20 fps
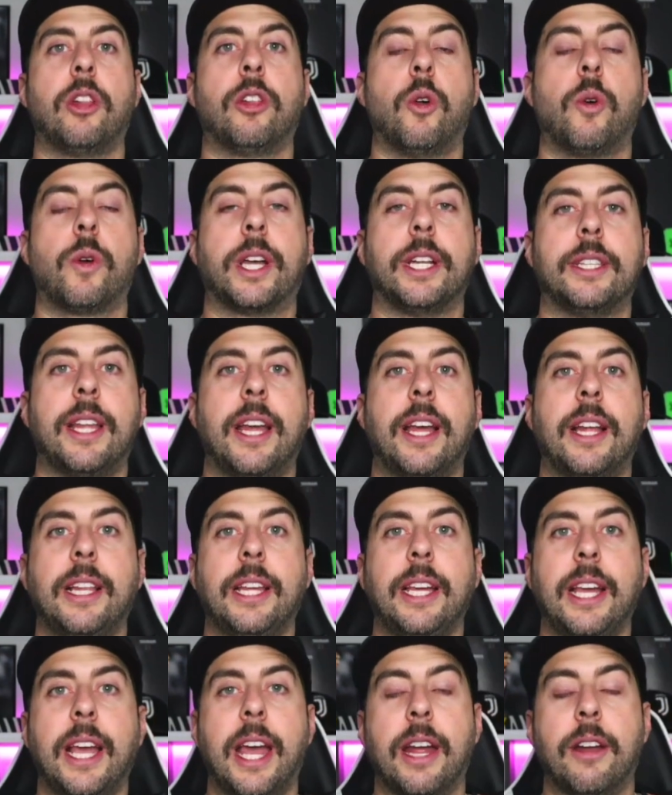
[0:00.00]

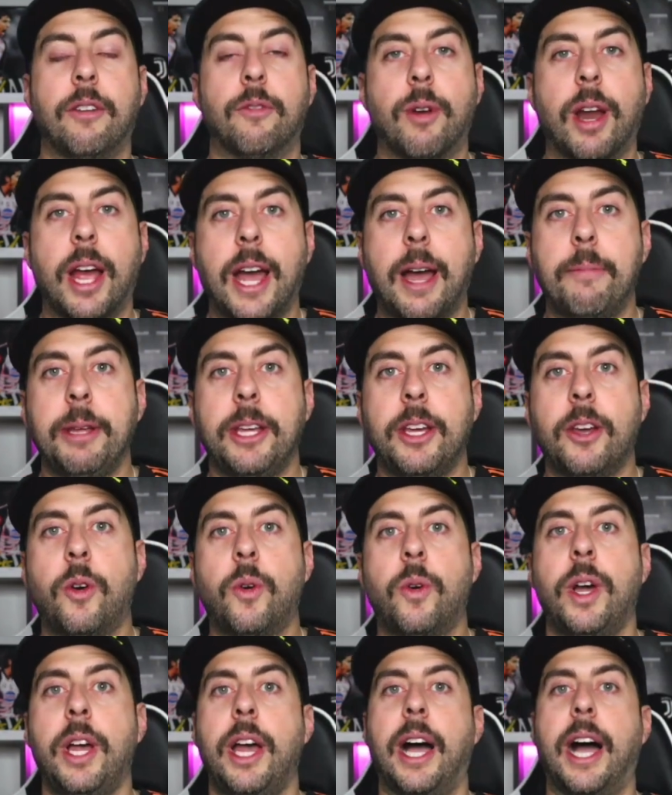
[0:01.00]
Locatelli, and
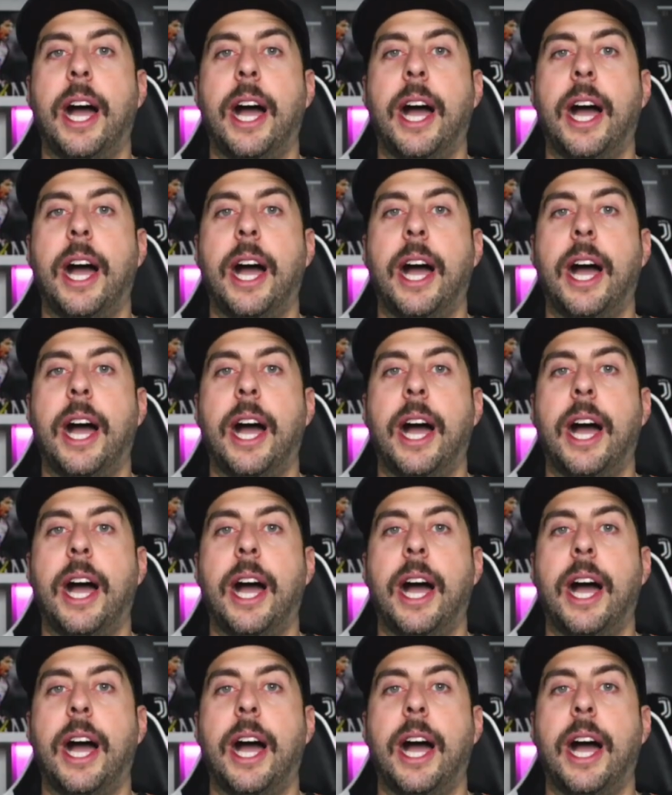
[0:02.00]
Rabiot,